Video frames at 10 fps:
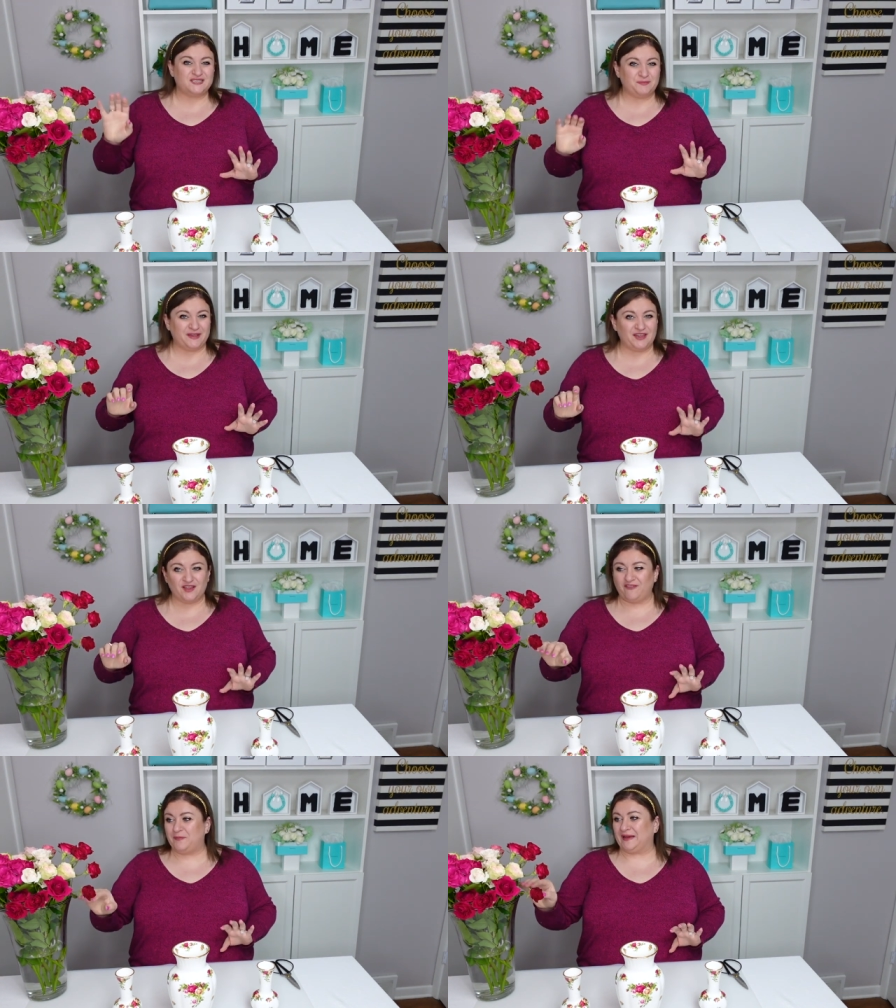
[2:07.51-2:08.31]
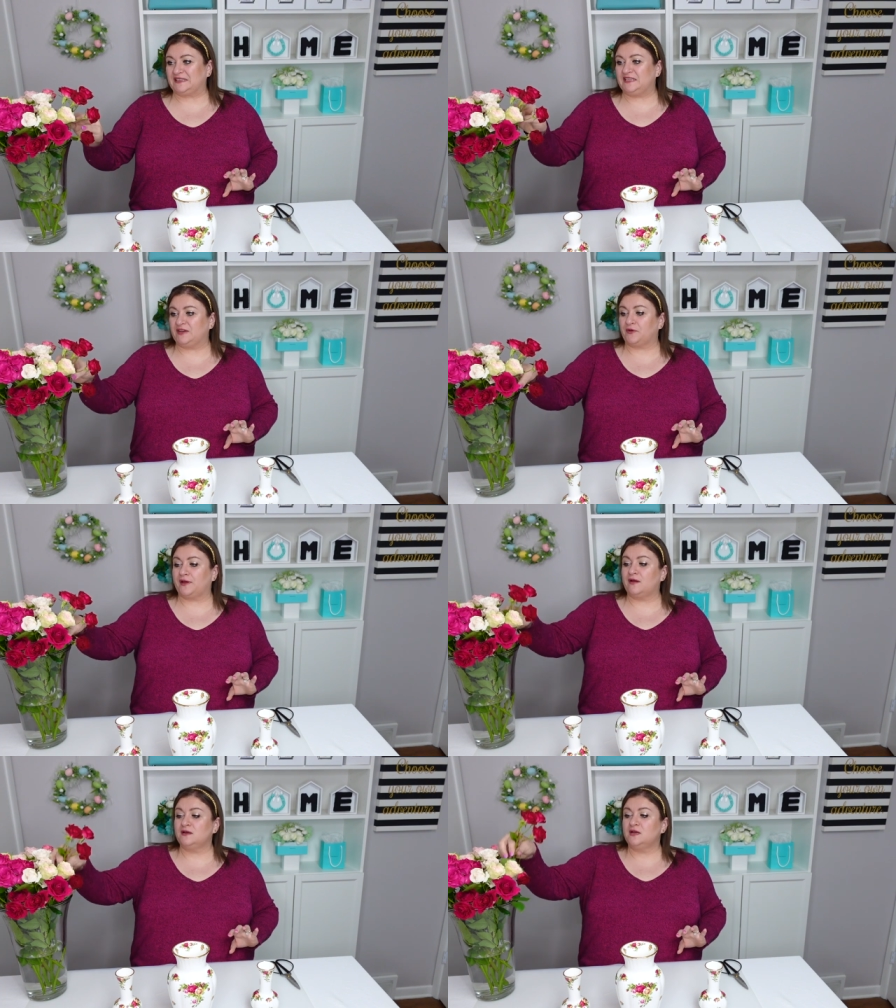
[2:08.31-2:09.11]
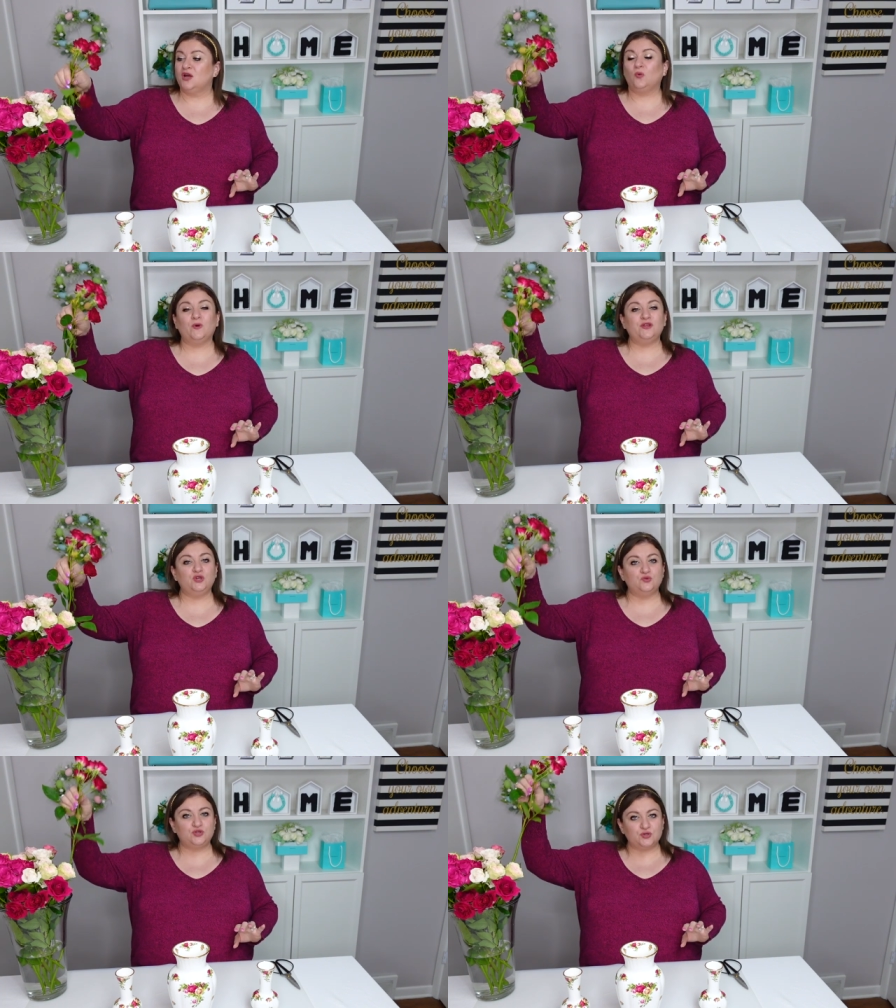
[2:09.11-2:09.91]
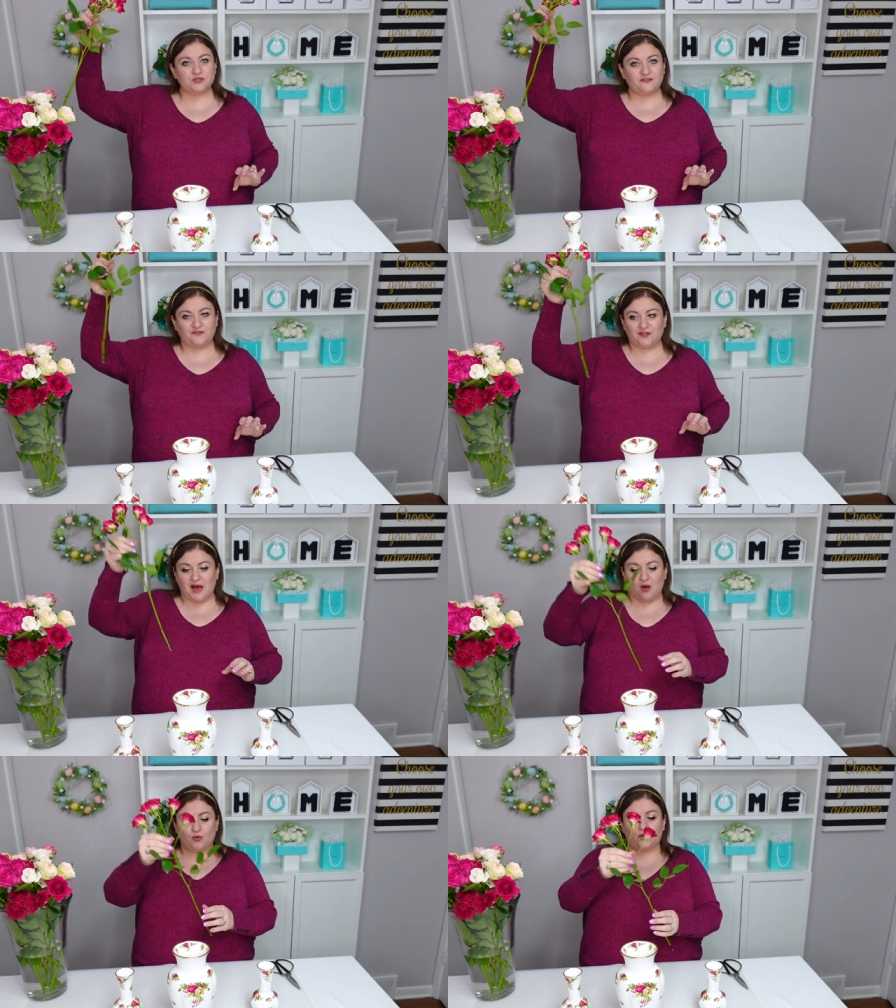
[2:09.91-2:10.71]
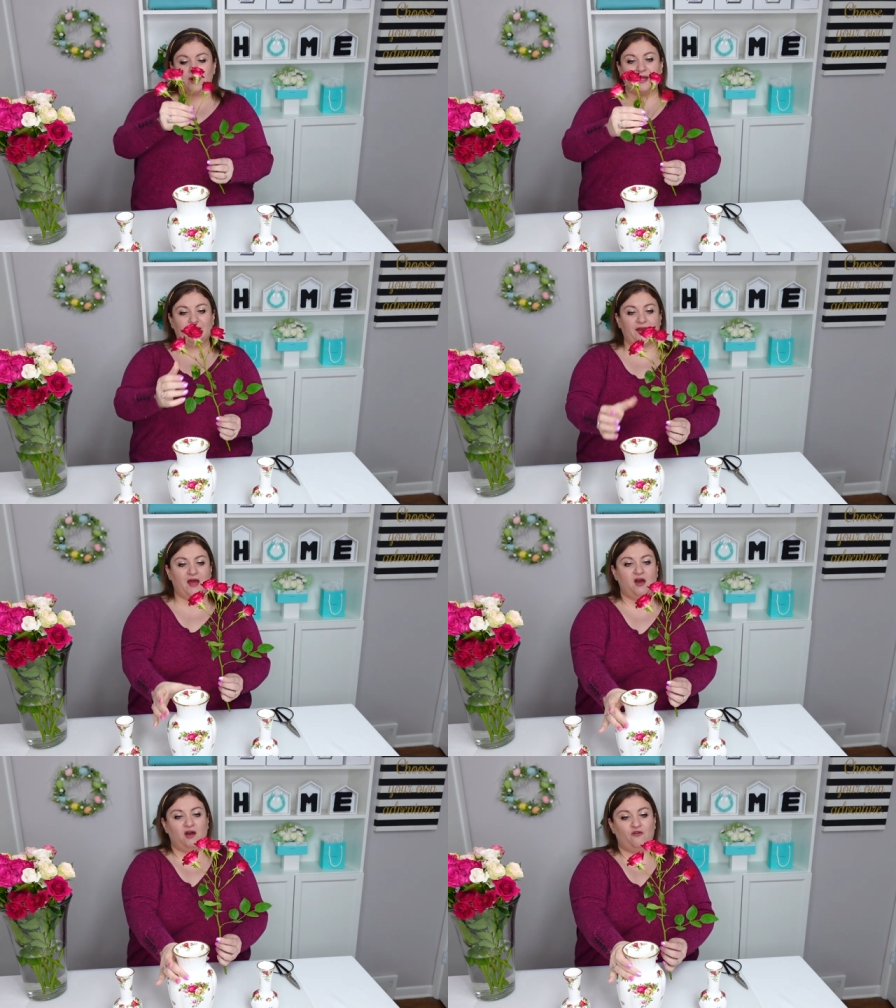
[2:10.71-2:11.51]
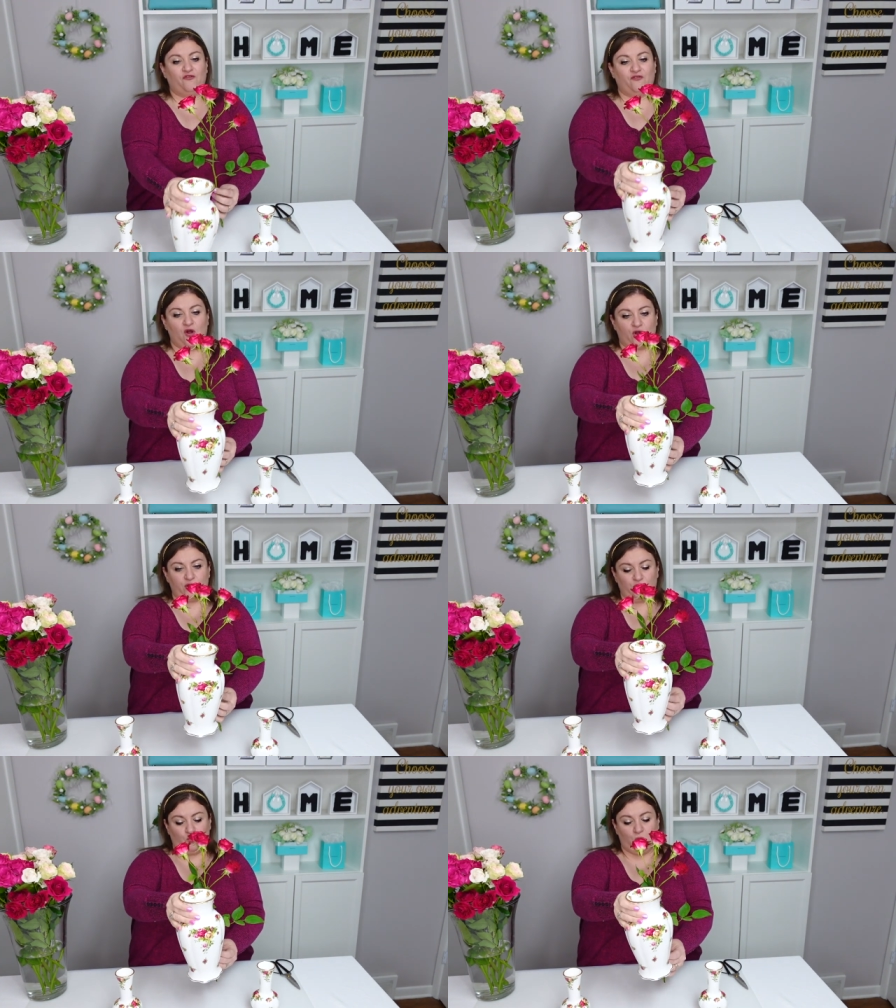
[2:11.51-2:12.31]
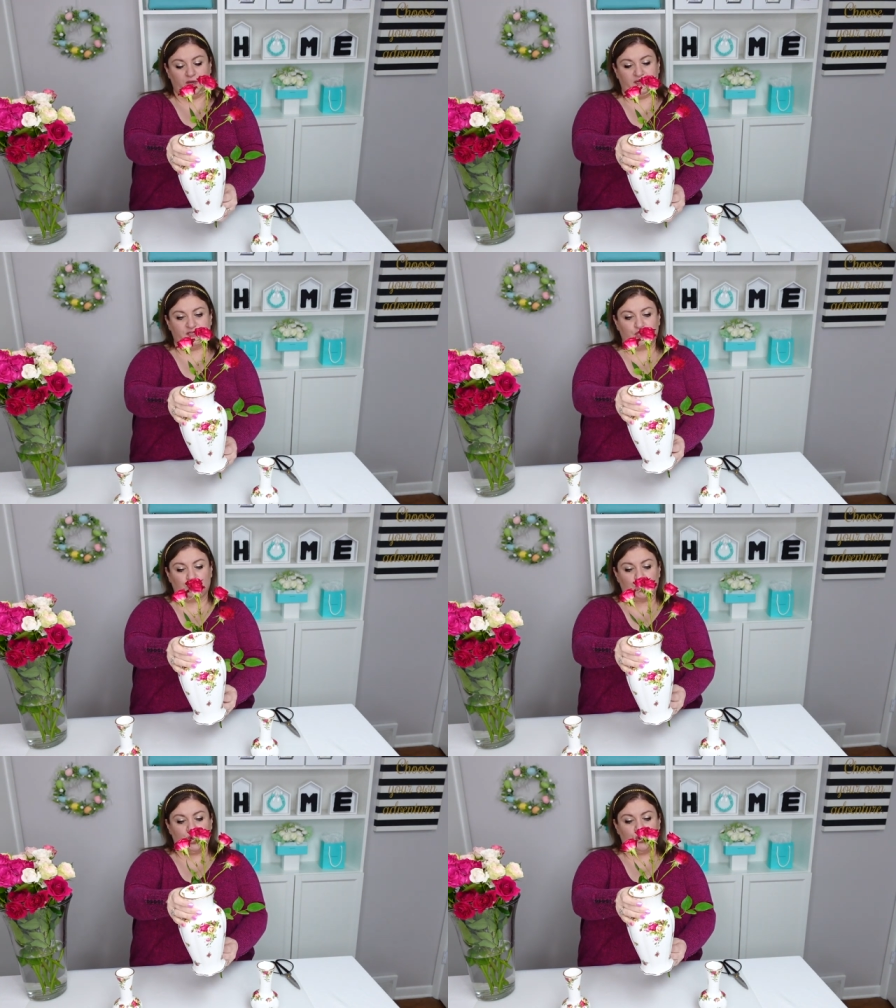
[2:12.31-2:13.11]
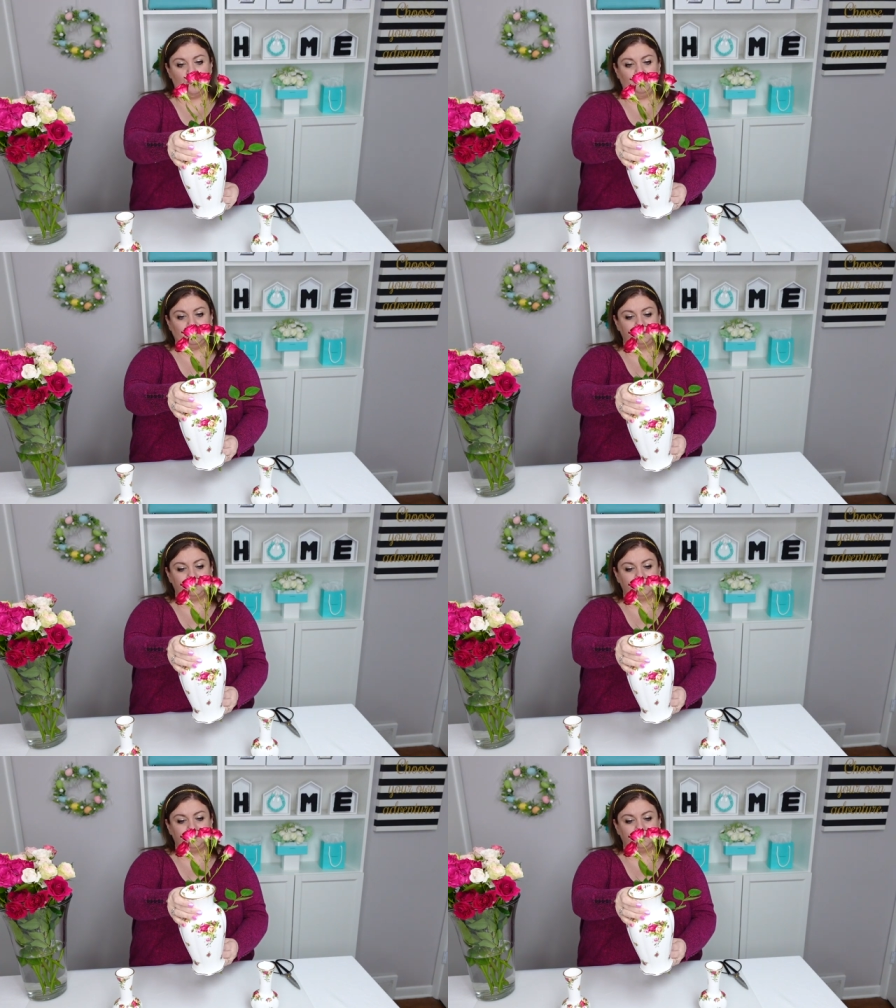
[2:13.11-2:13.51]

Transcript: Speaking of bacteria, when you choose the flower and how far you want it to go,